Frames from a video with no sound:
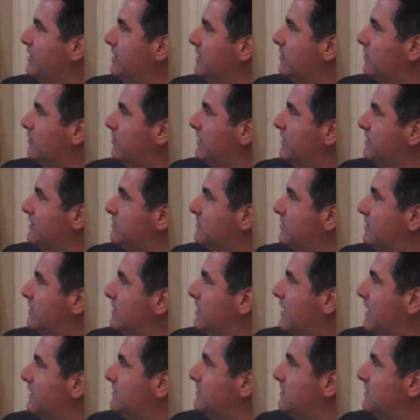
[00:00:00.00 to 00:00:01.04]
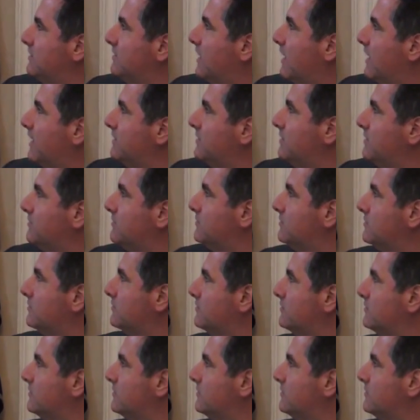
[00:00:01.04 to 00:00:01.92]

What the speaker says: increased in the 1990s.